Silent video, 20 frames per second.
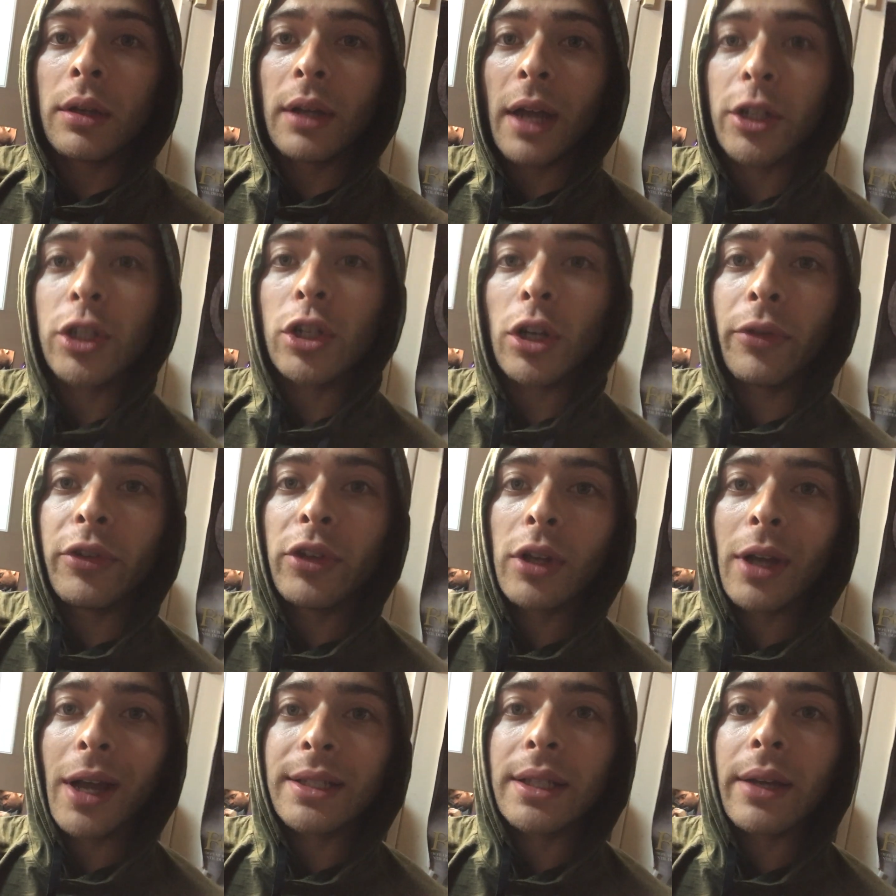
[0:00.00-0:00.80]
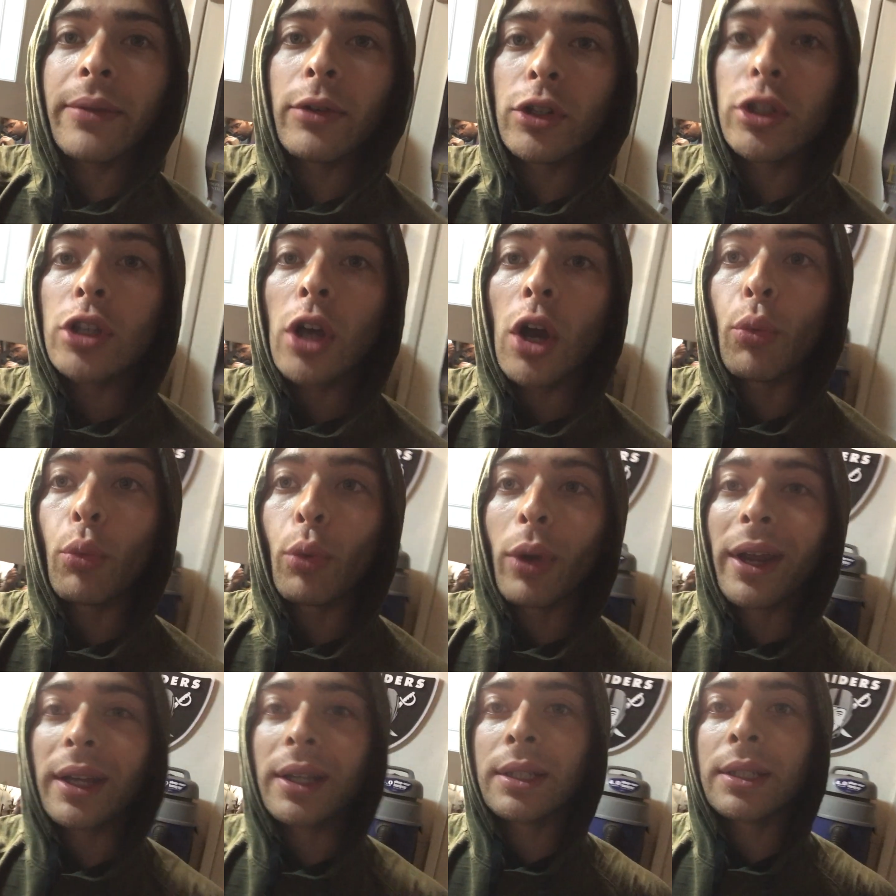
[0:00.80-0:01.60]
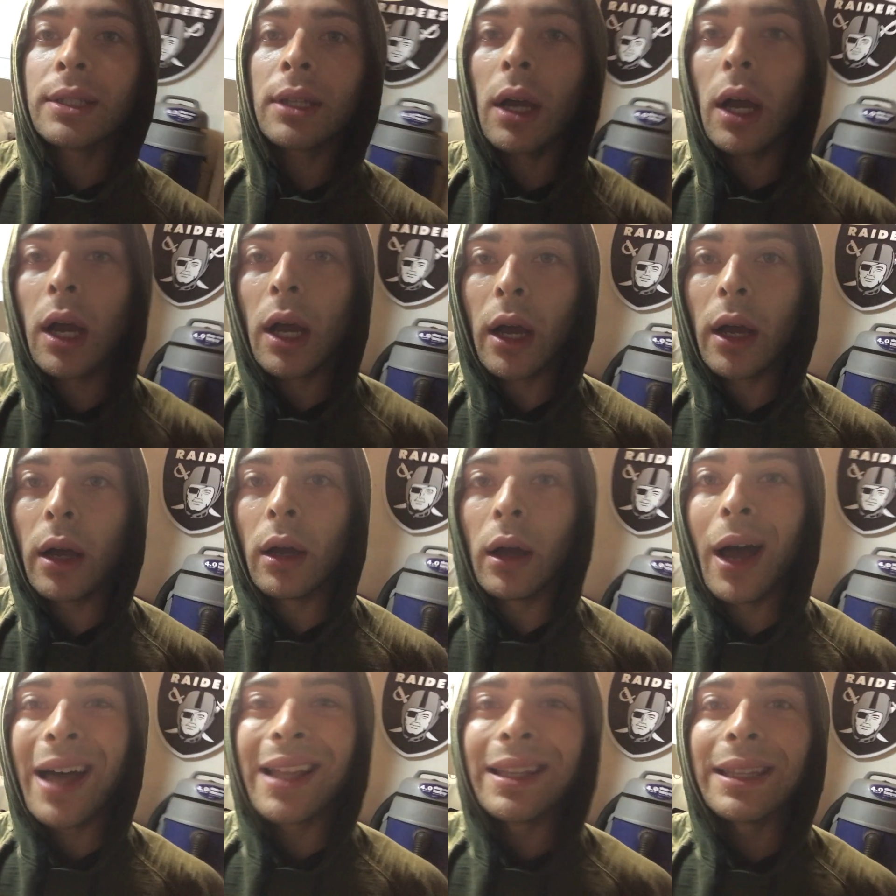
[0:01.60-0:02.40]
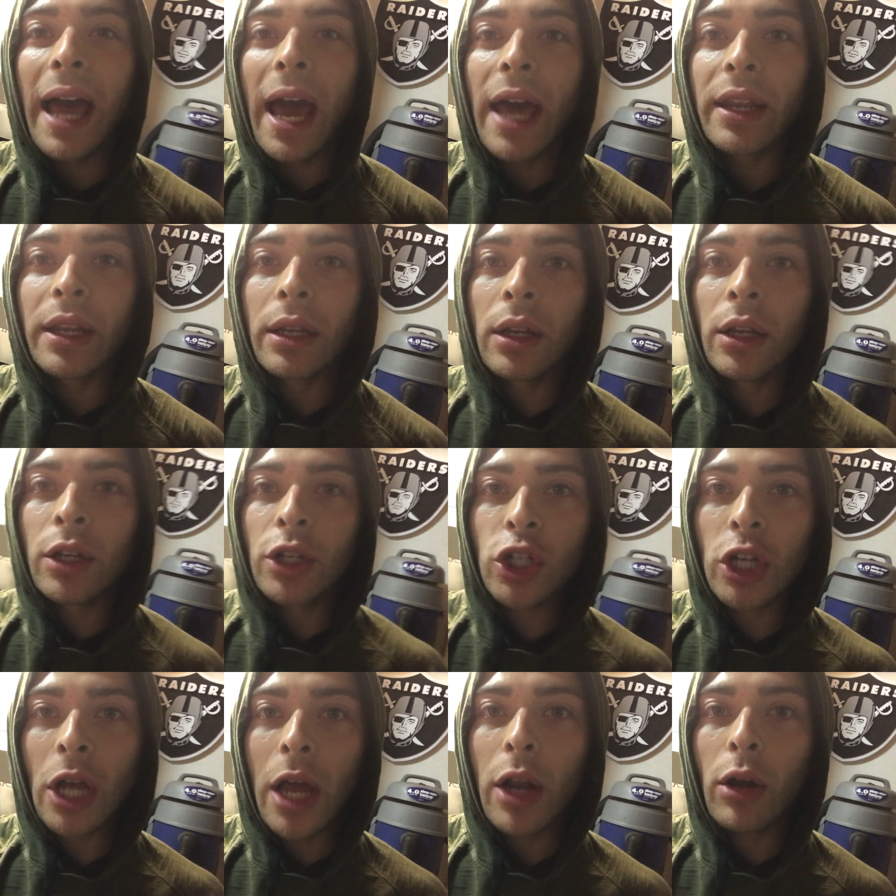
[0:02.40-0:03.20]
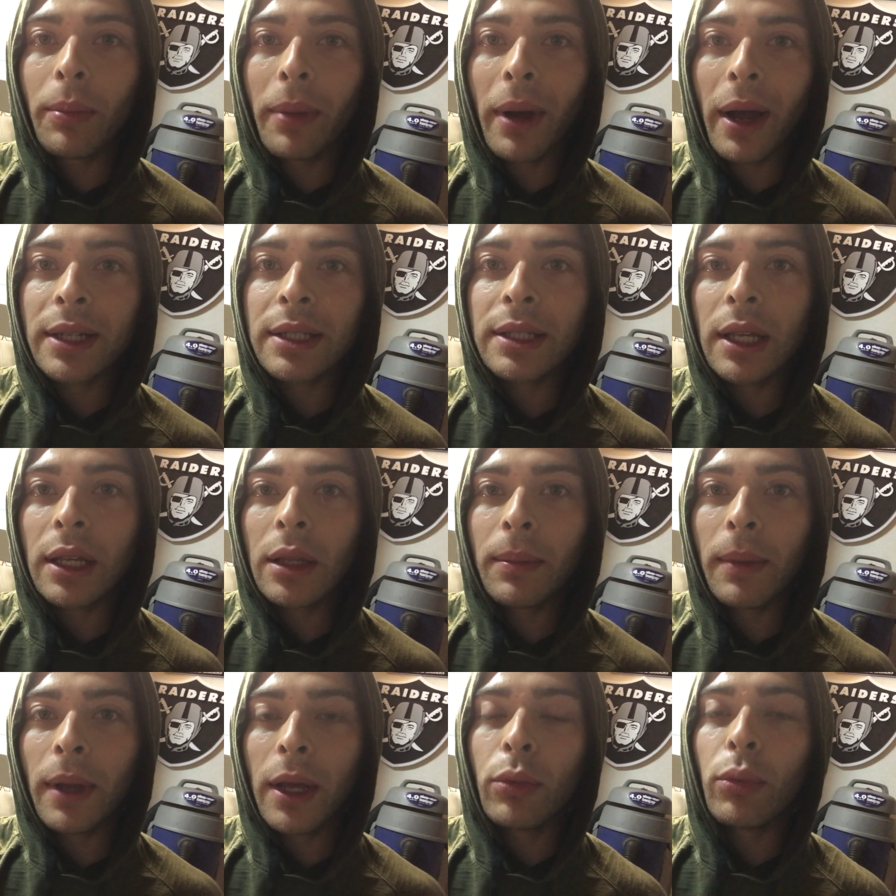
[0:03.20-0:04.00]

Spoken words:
Not sure if you guys ever saw Rick's Aladdin shadow box that he made.